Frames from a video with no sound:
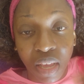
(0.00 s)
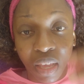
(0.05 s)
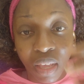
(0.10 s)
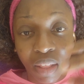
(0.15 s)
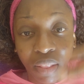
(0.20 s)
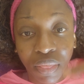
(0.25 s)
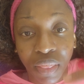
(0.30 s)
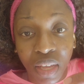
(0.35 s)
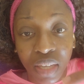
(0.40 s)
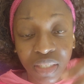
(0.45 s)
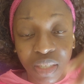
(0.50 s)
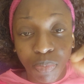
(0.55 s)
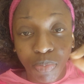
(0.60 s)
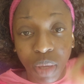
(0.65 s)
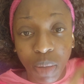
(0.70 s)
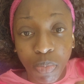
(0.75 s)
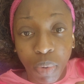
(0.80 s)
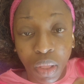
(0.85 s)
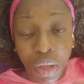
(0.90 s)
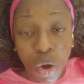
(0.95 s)
and things that
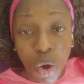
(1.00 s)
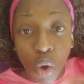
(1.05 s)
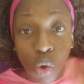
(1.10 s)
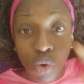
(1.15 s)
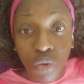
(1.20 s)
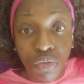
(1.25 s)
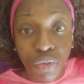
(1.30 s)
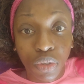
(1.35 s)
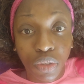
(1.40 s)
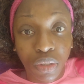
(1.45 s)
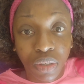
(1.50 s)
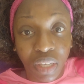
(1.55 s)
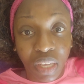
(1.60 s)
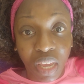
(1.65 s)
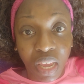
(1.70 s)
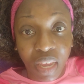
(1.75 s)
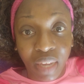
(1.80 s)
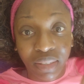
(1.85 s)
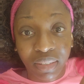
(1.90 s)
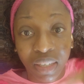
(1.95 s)
people are
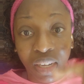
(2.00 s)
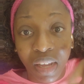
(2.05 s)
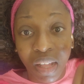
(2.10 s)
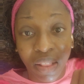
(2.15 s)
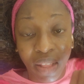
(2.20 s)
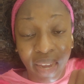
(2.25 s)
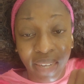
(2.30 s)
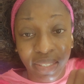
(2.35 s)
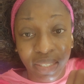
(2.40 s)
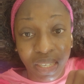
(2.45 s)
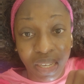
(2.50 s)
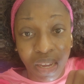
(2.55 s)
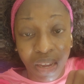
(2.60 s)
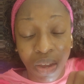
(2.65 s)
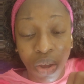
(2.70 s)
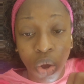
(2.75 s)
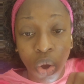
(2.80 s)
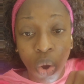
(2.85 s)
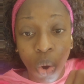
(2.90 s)
overlooking and neglecting